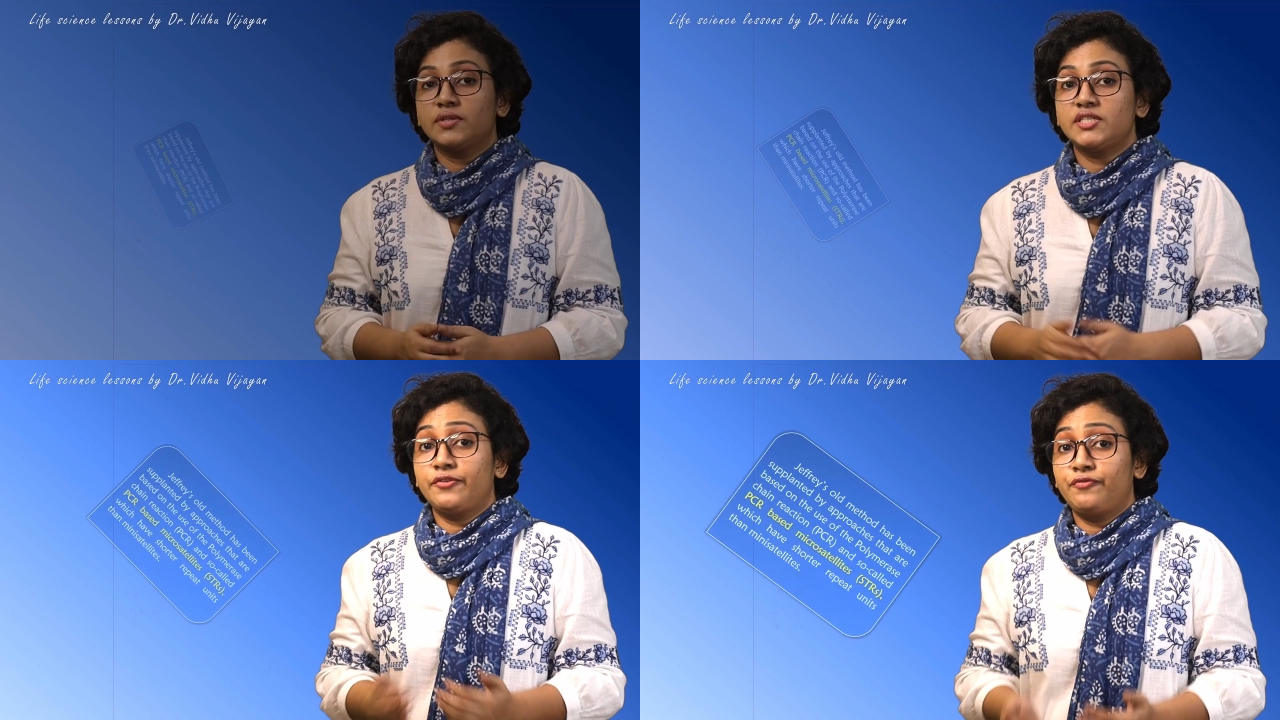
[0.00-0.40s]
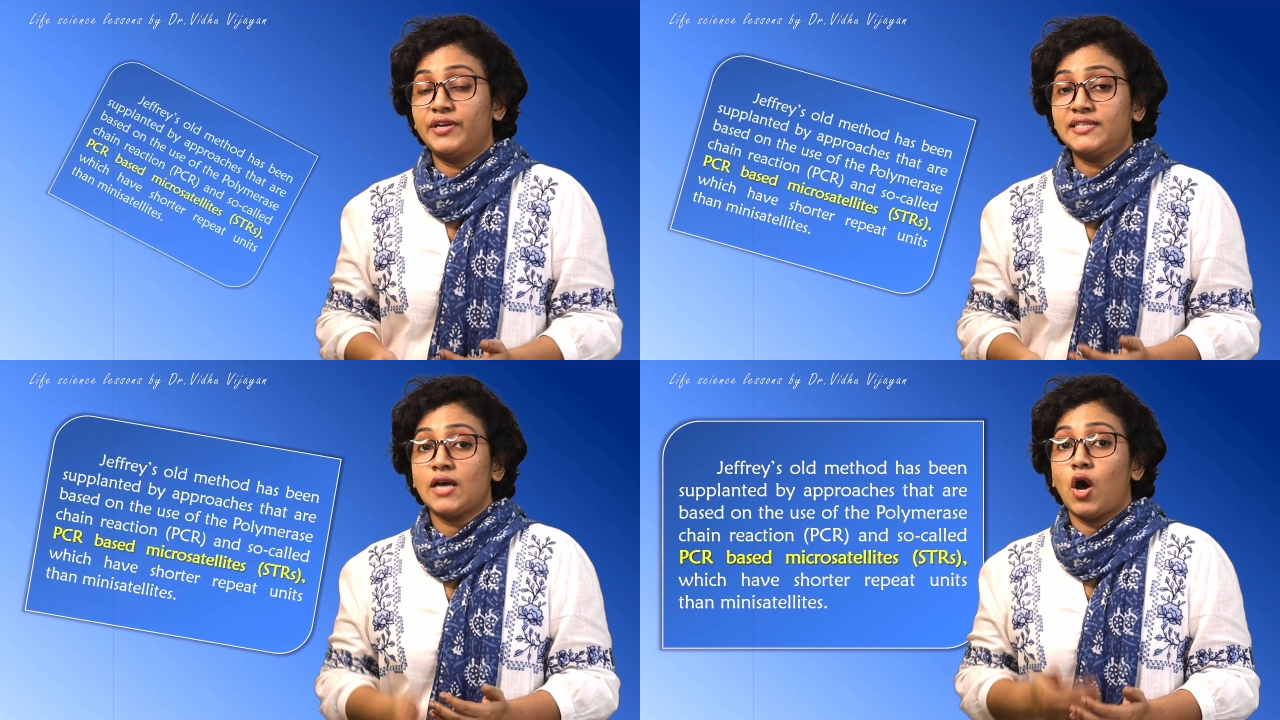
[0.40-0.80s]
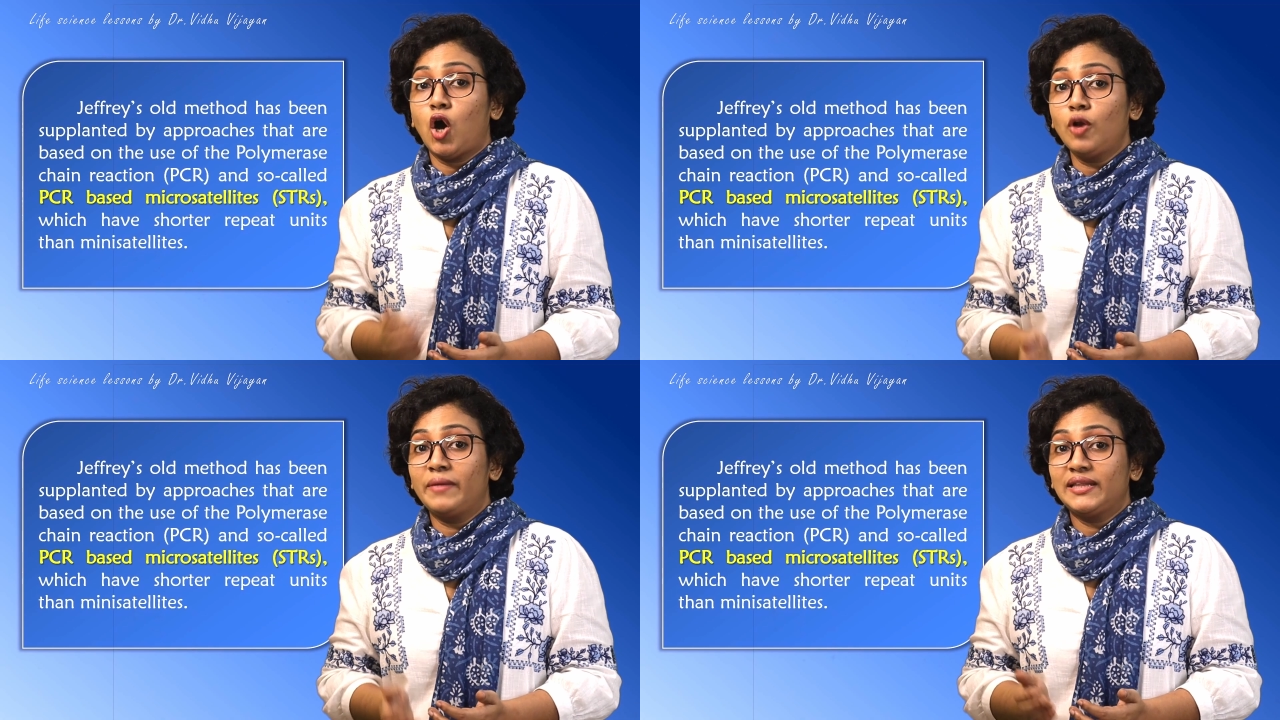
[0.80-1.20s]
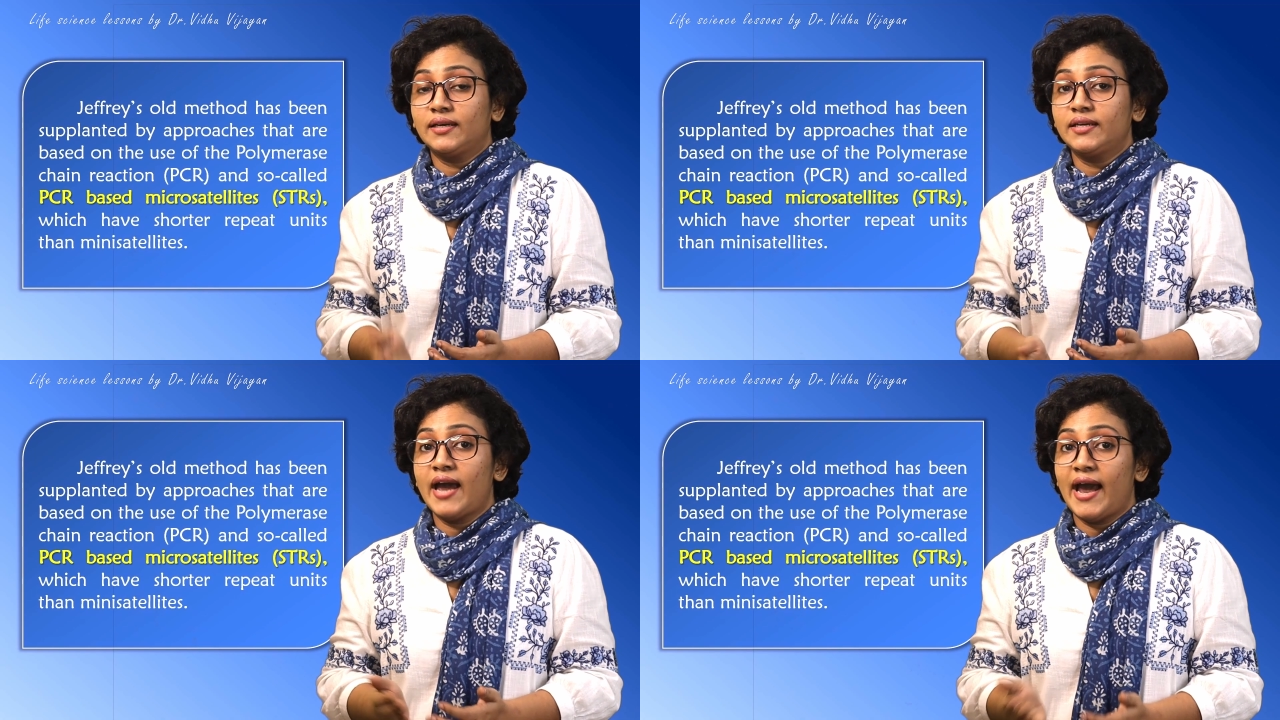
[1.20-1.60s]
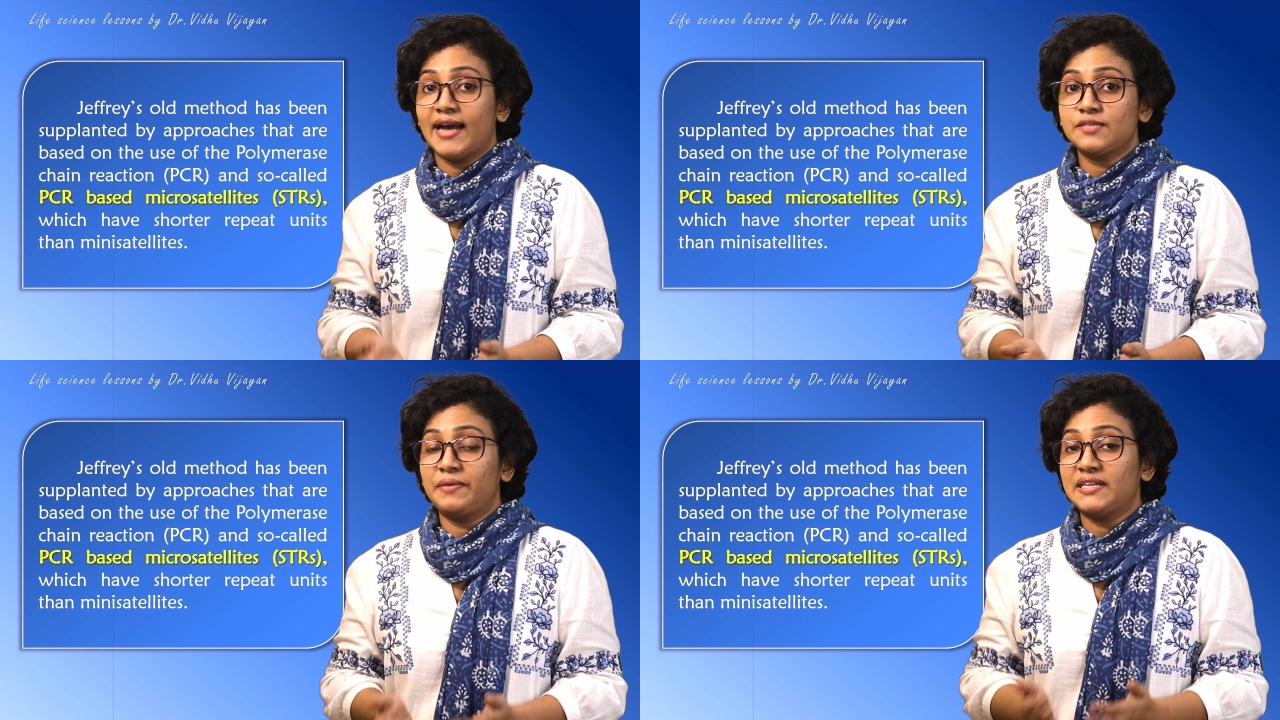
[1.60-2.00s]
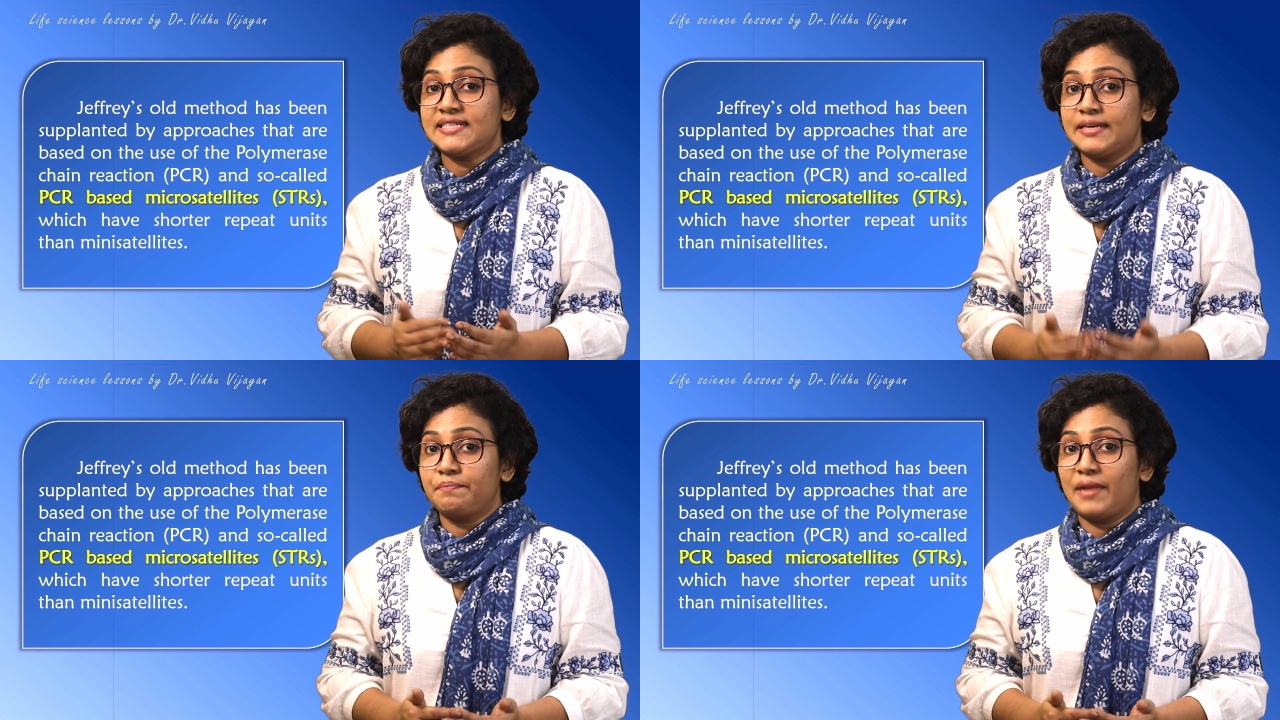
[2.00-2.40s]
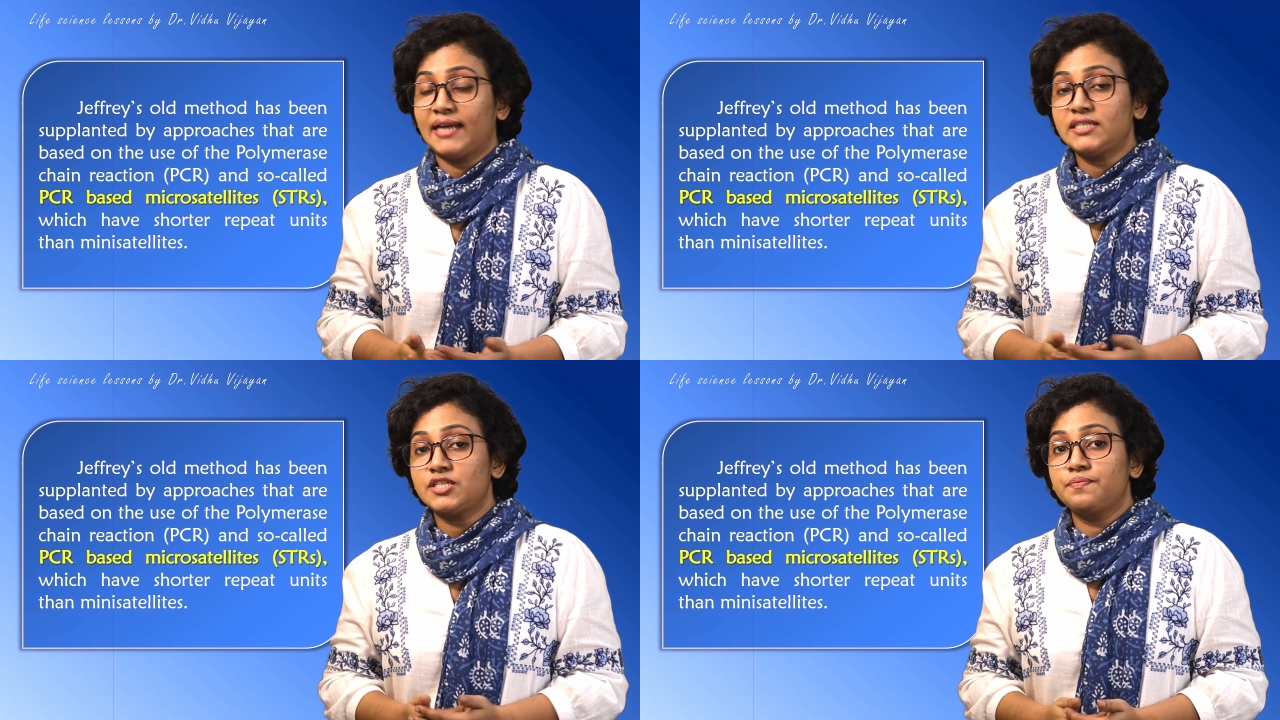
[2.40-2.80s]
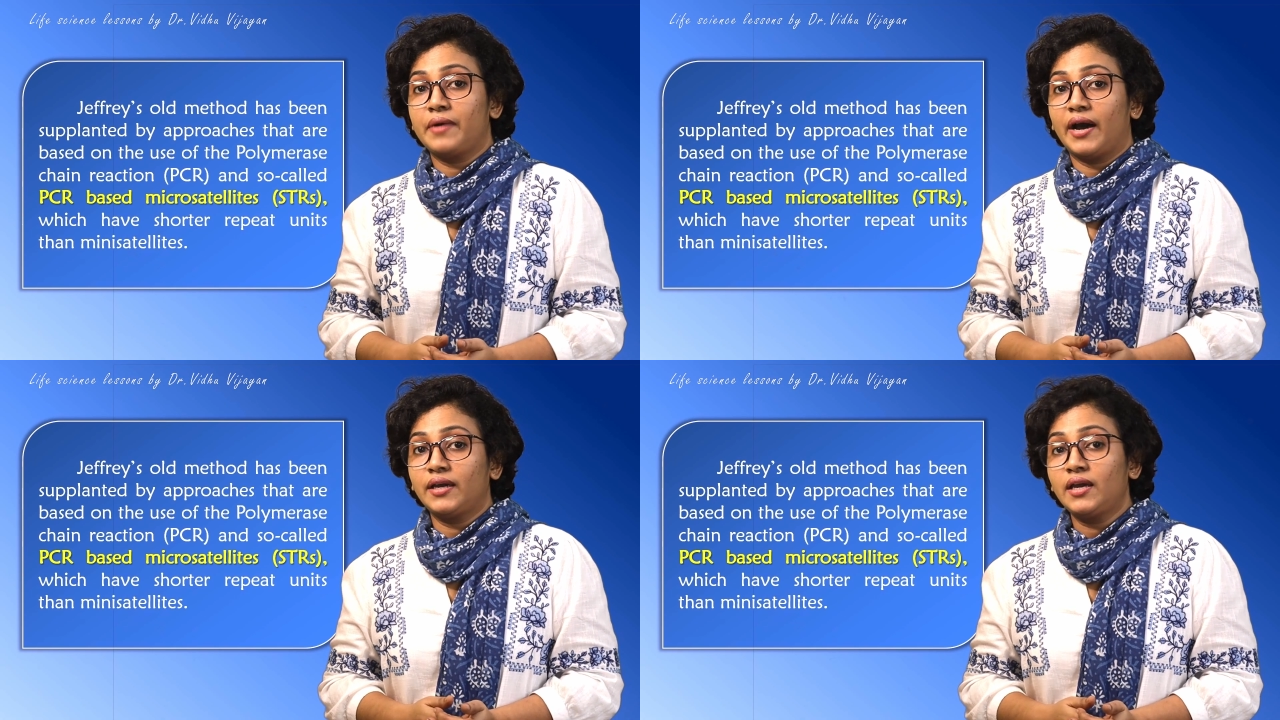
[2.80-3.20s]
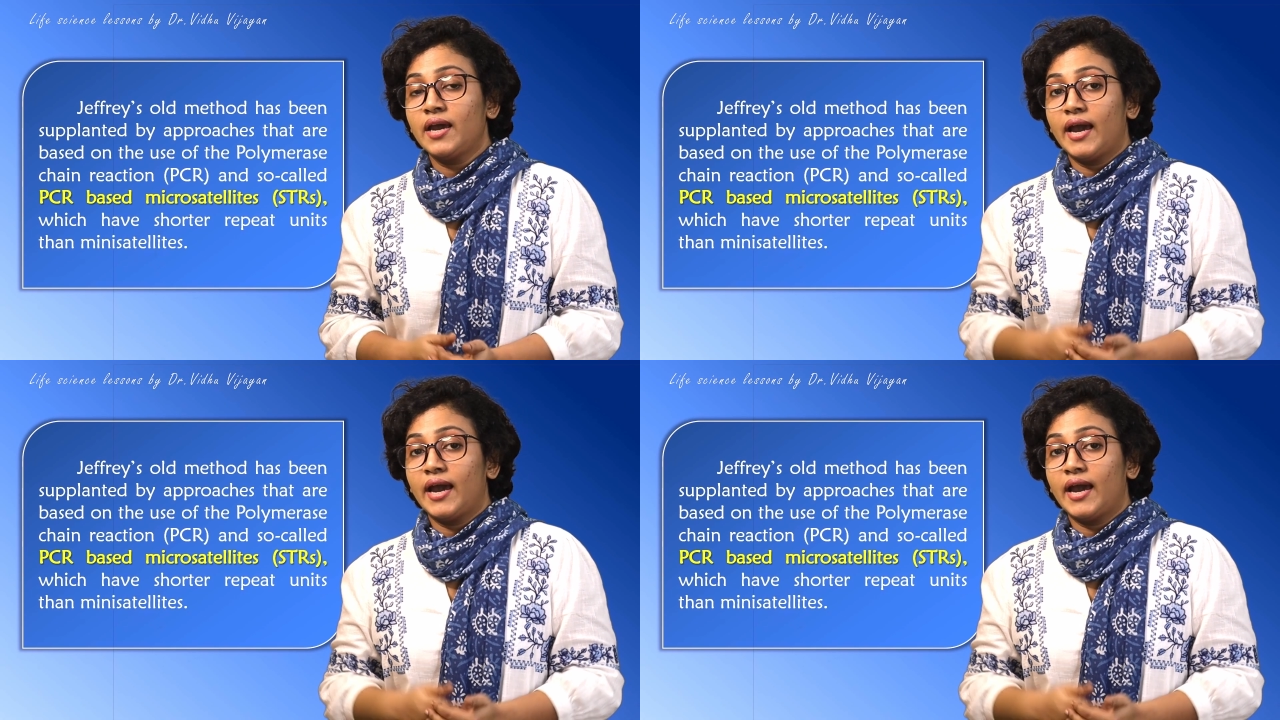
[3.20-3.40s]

Jeffrey's All method has been supplanted by